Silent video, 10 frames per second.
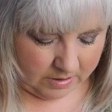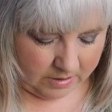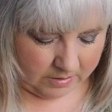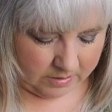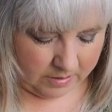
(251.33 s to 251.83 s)
I
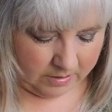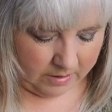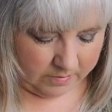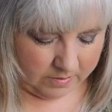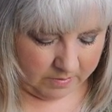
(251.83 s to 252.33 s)
accidentally
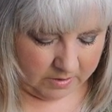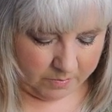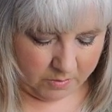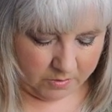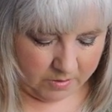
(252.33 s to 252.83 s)
have some
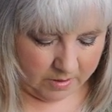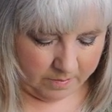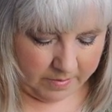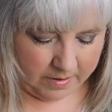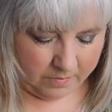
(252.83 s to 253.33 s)
exposure
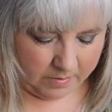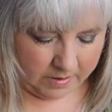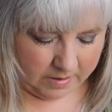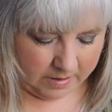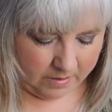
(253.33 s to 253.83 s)
compound. We'll
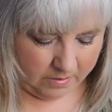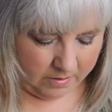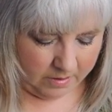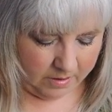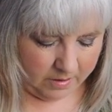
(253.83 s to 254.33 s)
get that
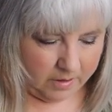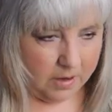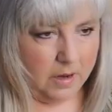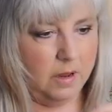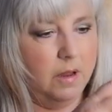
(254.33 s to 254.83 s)
gone.
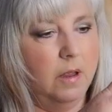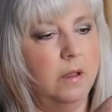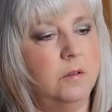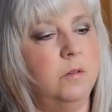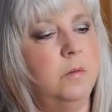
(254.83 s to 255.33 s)

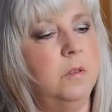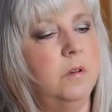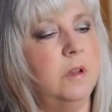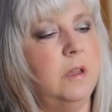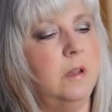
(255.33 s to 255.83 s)
So we
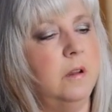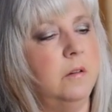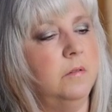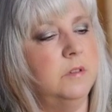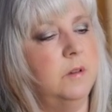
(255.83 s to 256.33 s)
look here
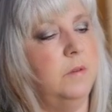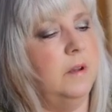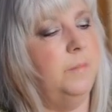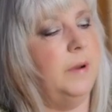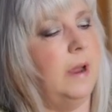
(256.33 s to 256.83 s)
and we'll say,
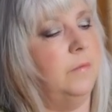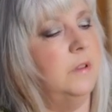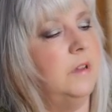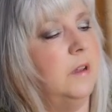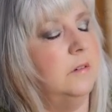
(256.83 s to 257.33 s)
well, but I
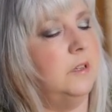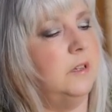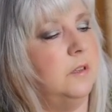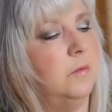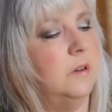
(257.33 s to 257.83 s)
really still